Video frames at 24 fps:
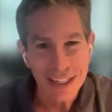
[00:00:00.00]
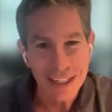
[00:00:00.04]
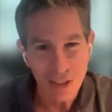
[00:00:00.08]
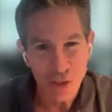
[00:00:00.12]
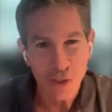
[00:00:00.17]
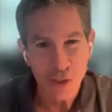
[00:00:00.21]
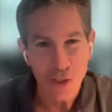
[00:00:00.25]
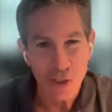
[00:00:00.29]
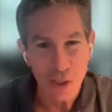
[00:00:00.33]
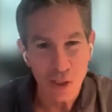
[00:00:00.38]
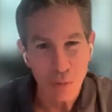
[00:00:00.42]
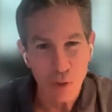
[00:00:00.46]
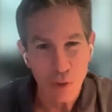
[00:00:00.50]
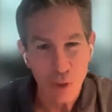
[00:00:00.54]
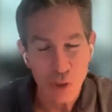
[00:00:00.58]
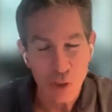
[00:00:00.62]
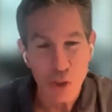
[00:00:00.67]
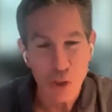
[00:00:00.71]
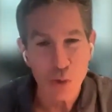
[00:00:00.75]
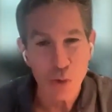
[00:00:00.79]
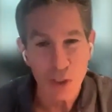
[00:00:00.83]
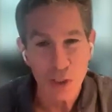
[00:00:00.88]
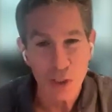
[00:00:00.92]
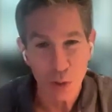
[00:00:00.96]
in the system,
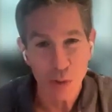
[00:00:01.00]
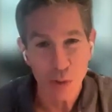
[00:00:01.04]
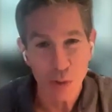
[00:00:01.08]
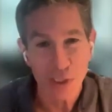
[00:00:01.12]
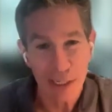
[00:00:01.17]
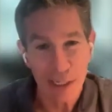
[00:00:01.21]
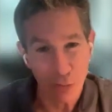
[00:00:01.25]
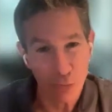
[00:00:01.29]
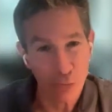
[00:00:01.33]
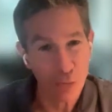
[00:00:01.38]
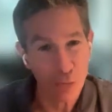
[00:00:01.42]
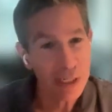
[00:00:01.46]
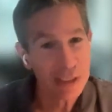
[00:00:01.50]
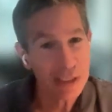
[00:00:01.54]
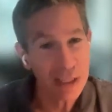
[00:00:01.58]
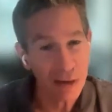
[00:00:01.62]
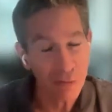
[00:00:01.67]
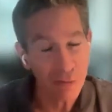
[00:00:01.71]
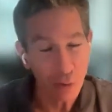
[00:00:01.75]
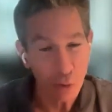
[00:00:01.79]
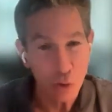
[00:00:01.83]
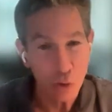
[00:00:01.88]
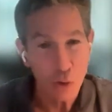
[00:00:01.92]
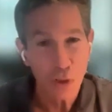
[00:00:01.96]
because there was like a free
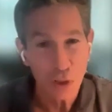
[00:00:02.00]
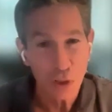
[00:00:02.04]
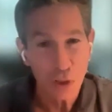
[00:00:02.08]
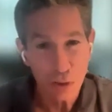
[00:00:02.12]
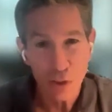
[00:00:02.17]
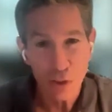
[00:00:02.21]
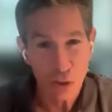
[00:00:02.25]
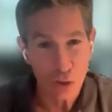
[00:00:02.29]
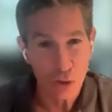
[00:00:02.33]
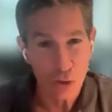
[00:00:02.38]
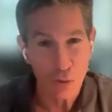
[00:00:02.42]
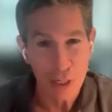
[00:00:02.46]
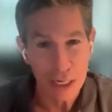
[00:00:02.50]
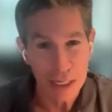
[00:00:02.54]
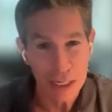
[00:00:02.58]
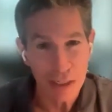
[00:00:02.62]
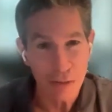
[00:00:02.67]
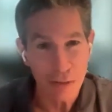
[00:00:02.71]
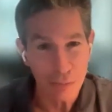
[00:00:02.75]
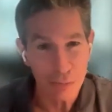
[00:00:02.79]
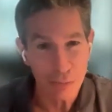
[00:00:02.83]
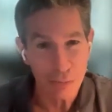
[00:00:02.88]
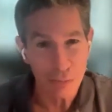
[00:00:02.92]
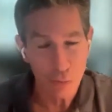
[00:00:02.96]
level, you could just
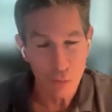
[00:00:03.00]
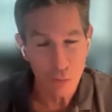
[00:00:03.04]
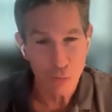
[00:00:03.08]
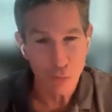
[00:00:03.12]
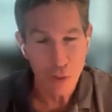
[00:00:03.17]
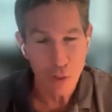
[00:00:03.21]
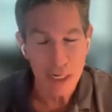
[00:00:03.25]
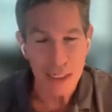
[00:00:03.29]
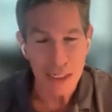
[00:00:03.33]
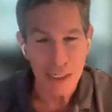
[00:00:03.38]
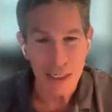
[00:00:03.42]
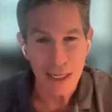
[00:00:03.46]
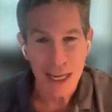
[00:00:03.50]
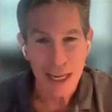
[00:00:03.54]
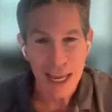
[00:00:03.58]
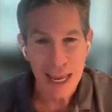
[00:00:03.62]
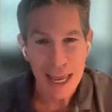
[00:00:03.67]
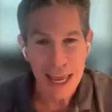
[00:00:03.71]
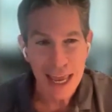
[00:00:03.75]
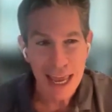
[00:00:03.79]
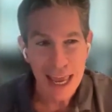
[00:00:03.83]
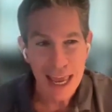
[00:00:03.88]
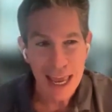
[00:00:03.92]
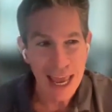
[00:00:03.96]
create it for free,
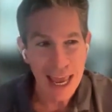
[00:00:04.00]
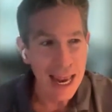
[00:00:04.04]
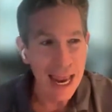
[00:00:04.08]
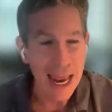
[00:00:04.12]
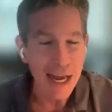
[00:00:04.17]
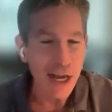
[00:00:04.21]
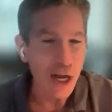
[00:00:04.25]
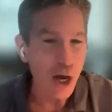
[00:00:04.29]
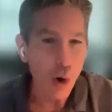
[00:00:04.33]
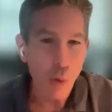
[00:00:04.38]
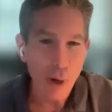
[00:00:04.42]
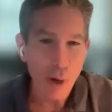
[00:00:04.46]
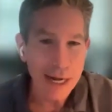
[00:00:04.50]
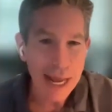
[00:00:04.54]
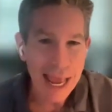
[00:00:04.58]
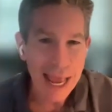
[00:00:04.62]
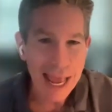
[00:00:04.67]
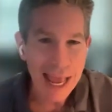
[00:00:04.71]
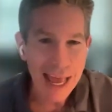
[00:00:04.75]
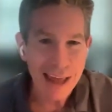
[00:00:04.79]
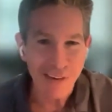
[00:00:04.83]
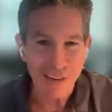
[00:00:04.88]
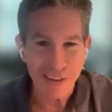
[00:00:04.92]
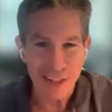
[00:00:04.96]
and no one
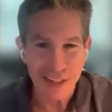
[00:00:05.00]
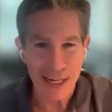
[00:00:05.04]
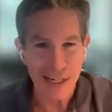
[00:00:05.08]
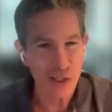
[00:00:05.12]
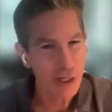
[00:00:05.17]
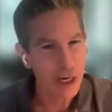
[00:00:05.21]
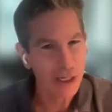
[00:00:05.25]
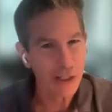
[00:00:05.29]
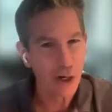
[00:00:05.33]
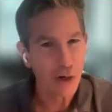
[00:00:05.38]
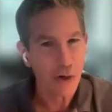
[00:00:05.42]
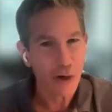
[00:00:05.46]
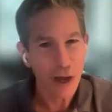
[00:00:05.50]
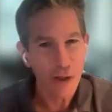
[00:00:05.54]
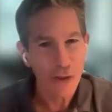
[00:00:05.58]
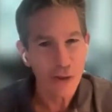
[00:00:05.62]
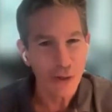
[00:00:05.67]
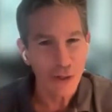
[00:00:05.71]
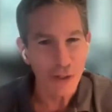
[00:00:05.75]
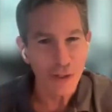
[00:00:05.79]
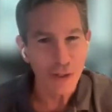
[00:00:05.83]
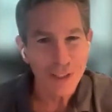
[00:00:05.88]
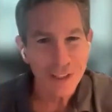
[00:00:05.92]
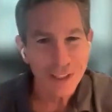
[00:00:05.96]
had. And I checked our
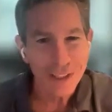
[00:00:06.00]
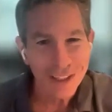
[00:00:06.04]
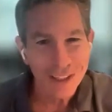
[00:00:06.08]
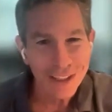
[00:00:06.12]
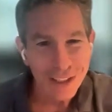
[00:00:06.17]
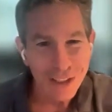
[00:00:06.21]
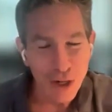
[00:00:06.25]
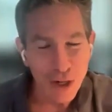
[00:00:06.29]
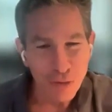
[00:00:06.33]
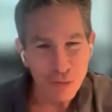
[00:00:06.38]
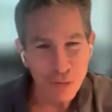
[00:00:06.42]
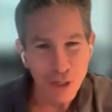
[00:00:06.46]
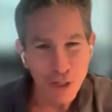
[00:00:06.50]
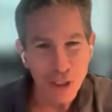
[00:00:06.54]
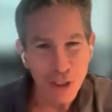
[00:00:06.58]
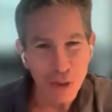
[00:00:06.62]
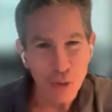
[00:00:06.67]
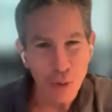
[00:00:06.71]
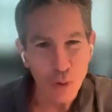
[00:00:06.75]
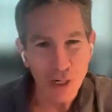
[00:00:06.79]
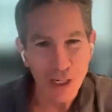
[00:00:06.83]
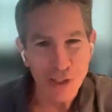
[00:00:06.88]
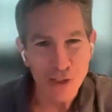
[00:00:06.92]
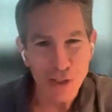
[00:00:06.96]
other
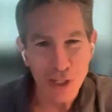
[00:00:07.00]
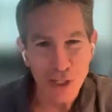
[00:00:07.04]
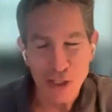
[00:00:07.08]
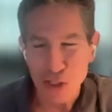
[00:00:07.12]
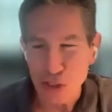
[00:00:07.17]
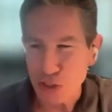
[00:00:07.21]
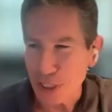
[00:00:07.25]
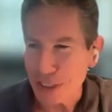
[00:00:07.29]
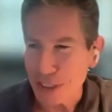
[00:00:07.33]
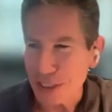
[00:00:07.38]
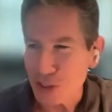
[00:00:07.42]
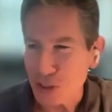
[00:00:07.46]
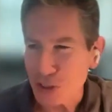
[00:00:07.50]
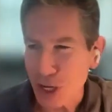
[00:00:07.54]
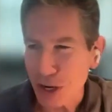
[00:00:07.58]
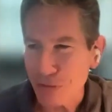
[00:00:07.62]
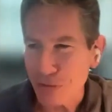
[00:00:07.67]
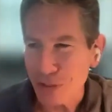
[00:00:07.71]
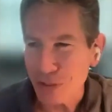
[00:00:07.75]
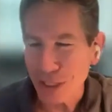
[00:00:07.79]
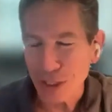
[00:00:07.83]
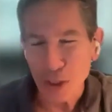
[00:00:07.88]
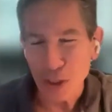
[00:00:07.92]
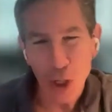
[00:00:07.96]
funding organizations. I
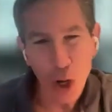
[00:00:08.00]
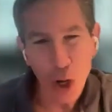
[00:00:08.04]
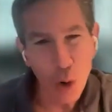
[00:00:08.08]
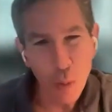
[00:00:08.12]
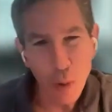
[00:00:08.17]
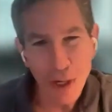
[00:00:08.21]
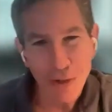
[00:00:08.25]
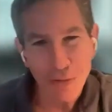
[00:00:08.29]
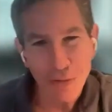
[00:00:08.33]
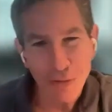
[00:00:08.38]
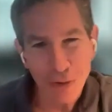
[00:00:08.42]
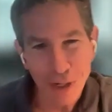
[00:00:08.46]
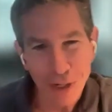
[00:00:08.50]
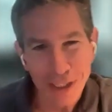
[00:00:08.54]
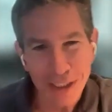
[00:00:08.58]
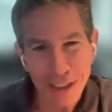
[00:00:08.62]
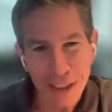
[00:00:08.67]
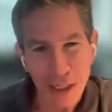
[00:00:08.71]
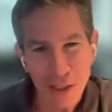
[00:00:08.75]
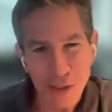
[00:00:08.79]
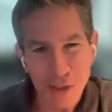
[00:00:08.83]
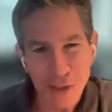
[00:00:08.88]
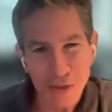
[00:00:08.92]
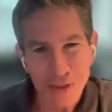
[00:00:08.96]
discovered that no one
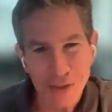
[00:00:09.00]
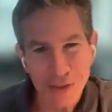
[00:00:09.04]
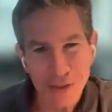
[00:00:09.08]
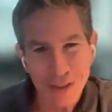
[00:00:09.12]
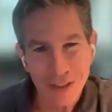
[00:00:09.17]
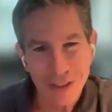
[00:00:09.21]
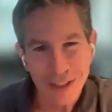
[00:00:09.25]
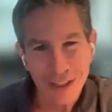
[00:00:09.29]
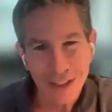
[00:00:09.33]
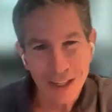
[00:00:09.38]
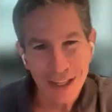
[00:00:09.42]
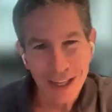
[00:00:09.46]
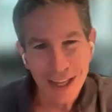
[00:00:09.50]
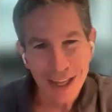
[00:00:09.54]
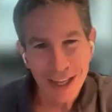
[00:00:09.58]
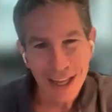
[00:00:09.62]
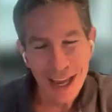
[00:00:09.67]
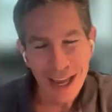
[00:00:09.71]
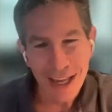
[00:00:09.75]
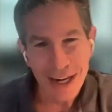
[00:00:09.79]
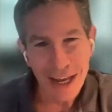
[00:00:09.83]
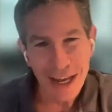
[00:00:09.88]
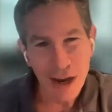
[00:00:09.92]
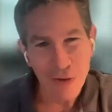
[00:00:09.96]
funding us
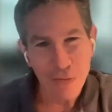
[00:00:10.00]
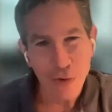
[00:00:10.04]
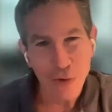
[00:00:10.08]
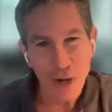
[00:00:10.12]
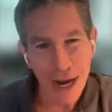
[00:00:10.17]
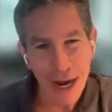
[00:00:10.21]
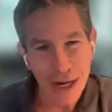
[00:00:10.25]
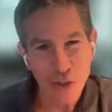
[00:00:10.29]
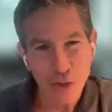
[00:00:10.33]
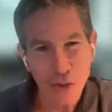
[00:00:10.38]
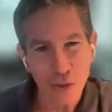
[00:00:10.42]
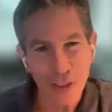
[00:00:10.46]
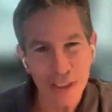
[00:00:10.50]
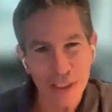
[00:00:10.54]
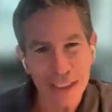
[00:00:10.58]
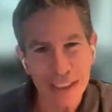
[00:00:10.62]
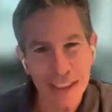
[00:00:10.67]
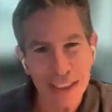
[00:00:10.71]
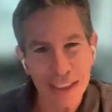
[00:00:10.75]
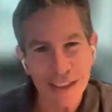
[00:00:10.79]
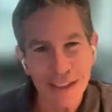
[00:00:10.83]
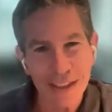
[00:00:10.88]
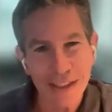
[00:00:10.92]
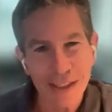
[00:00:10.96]
had ever
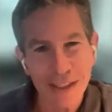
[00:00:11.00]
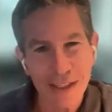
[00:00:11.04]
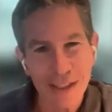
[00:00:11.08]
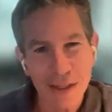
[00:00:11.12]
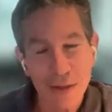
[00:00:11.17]
actually